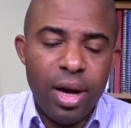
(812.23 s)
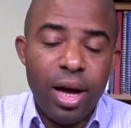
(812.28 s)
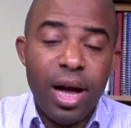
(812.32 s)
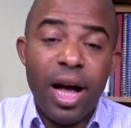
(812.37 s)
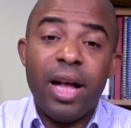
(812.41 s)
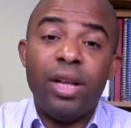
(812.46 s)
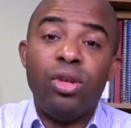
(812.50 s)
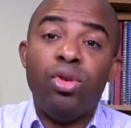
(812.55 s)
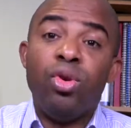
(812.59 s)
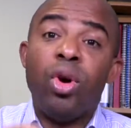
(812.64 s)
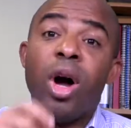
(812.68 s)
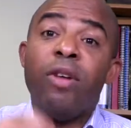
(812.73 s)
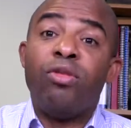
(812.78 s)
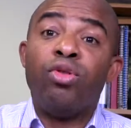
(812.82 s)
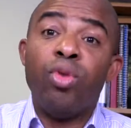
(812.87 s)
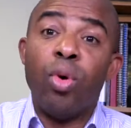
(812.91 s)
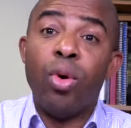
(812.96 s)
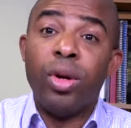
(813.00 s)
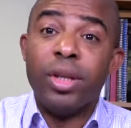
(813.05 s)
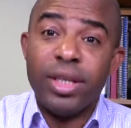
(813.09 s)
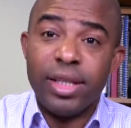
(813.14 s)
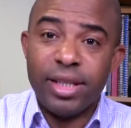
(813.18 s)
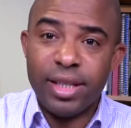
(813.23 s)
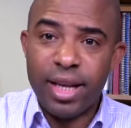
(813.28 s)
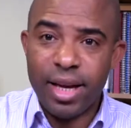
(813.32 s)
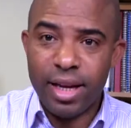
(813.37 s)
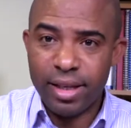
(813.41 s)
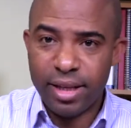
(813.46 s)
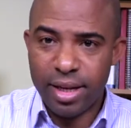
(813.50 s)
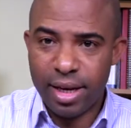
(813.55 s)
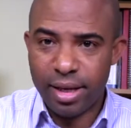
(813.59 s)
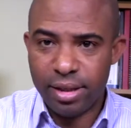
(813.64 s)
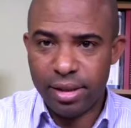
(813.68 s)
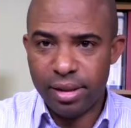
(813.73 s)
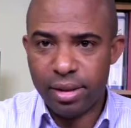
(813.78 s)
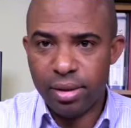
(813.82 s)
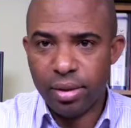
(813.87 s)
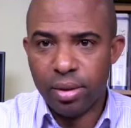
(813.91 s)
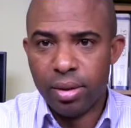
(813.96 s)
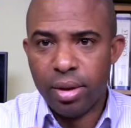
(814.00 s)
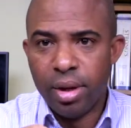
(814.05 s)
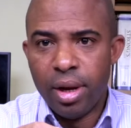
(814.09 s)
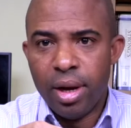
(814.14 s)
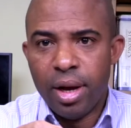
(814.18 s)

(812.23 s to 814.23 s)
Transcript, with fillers: And you have to understand that, you know,